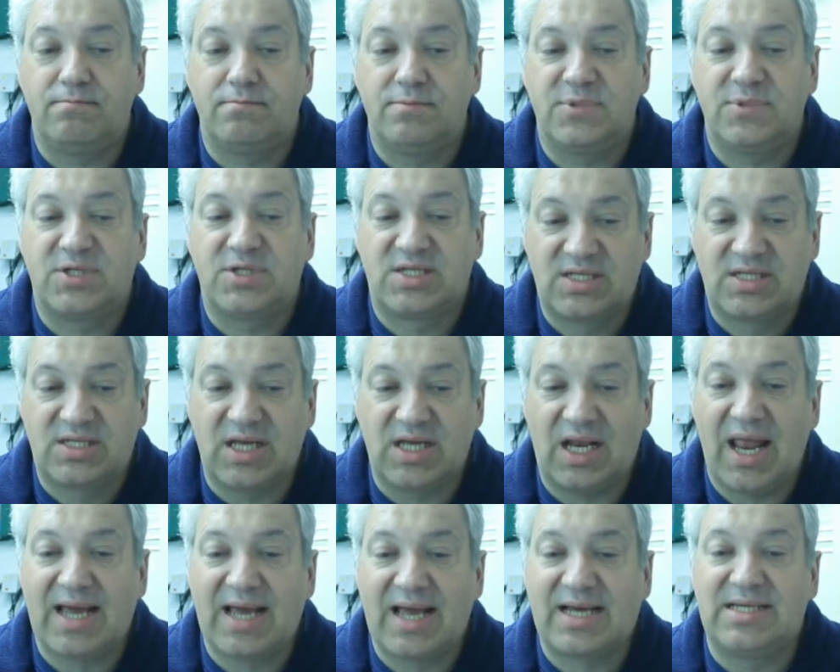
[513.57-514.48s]

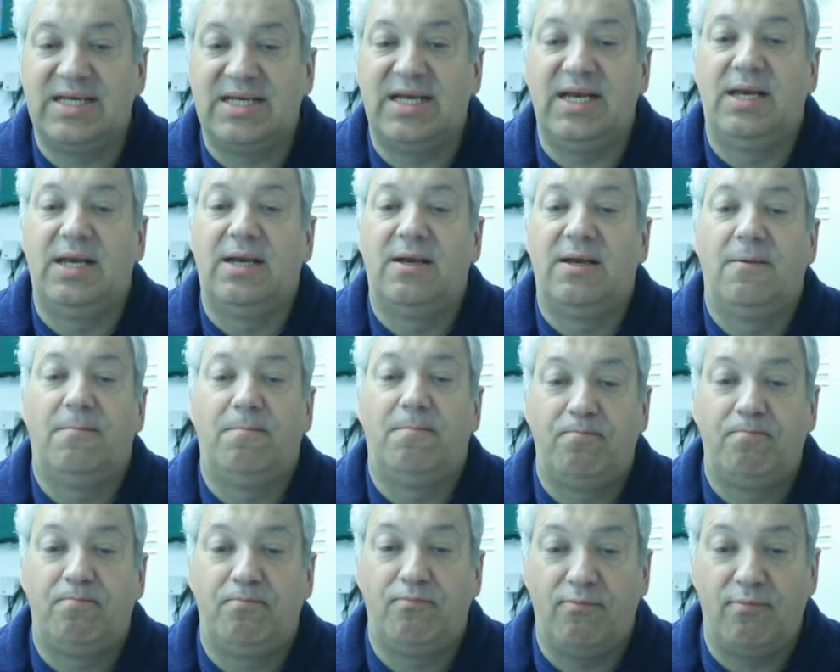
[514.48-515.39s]
selecting
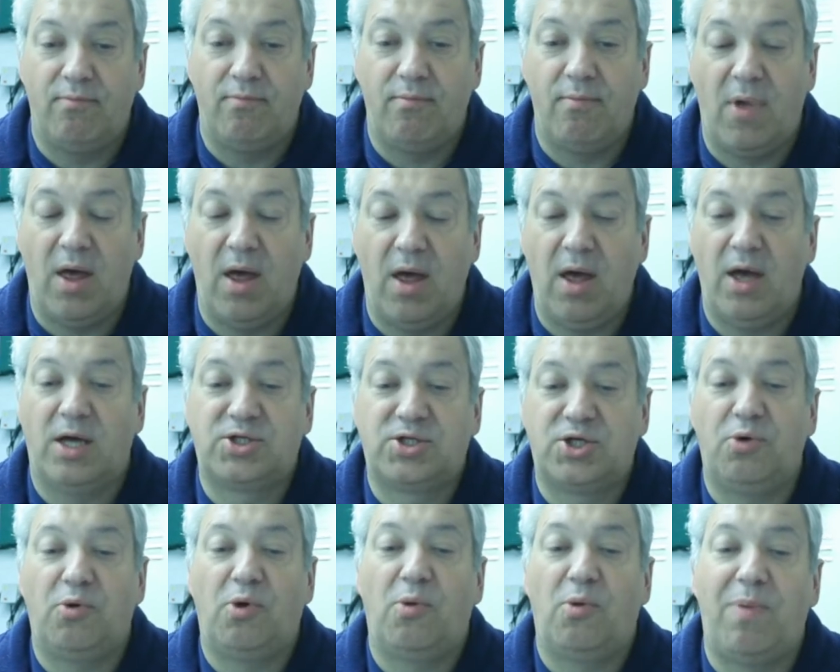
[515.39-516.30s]
a
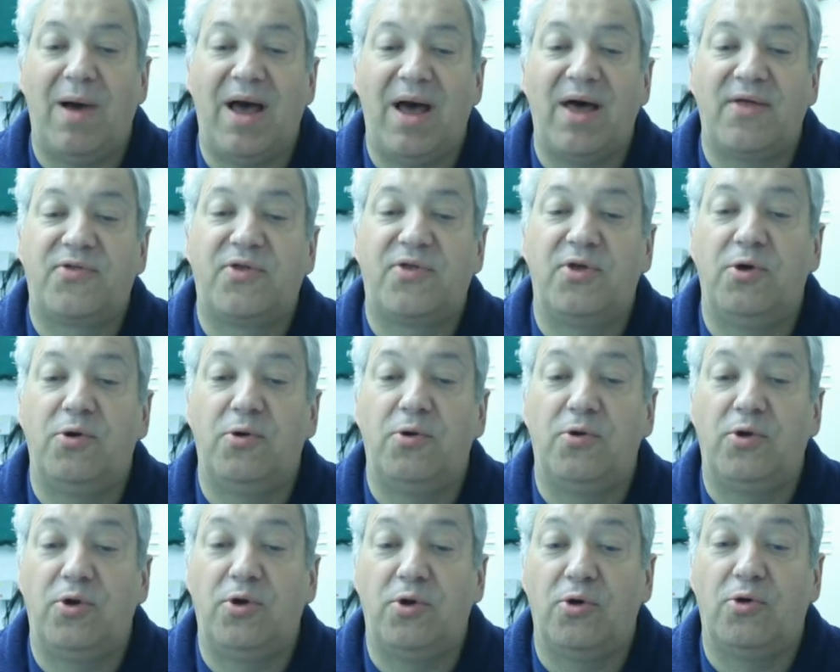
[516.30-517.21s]
tool path,
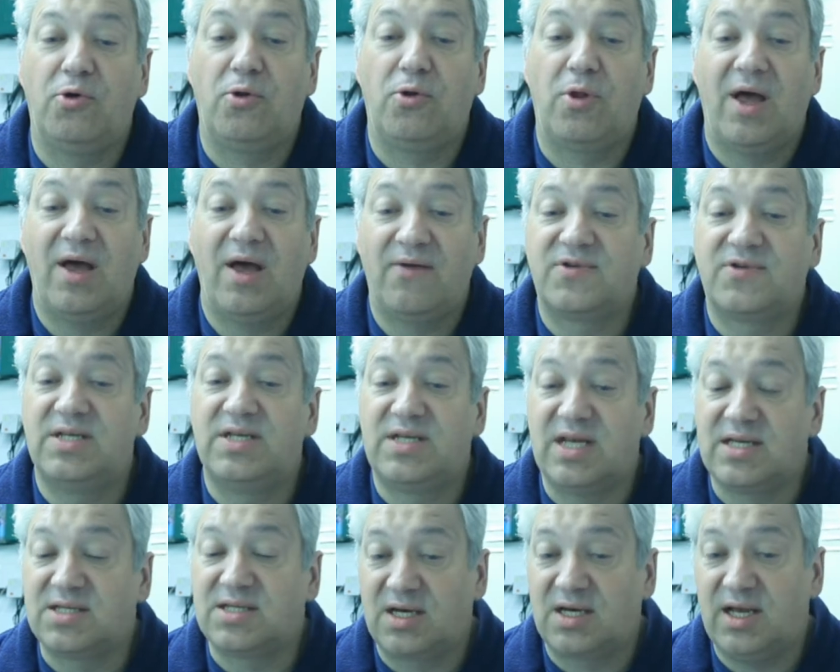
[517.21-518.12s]
you'll have to
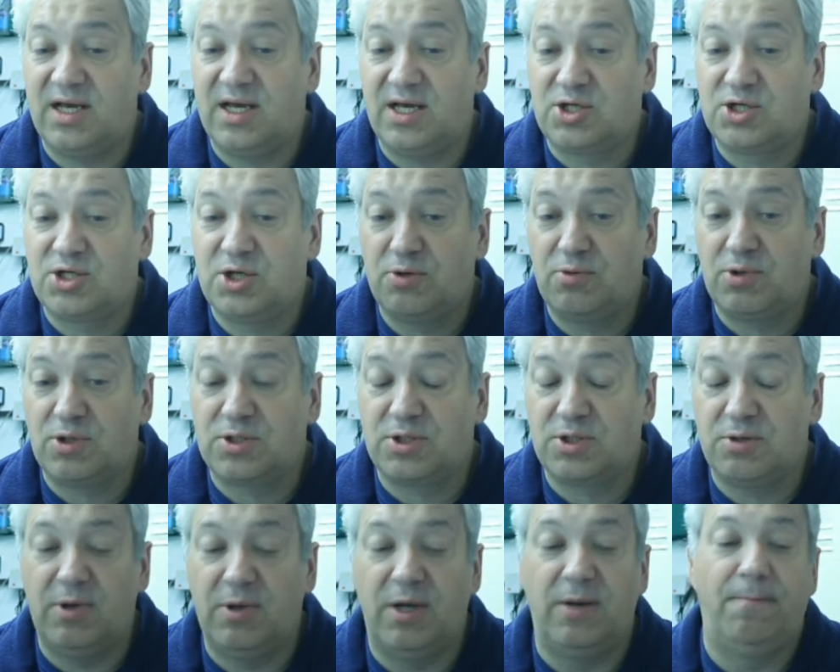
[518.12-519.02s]
designate a tool
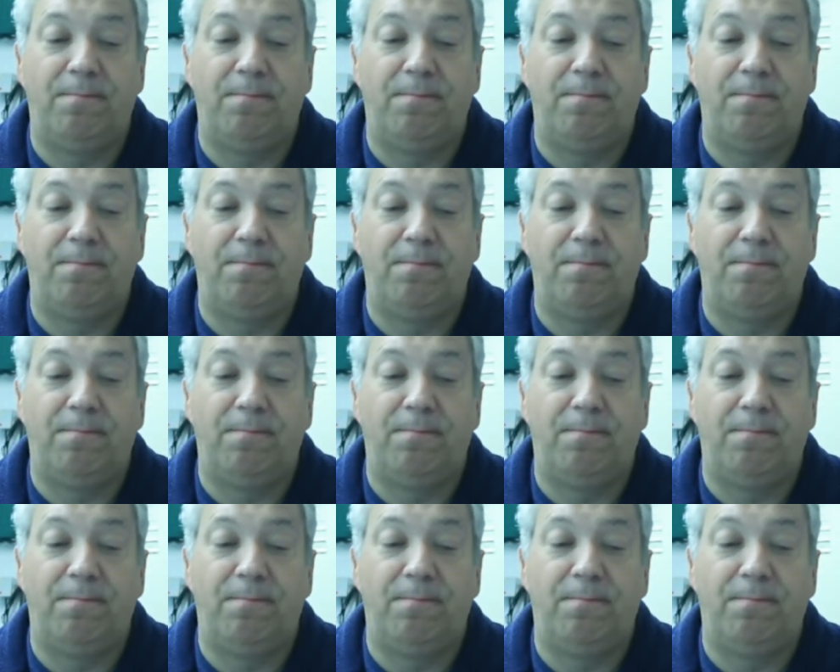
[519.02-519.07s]
to it.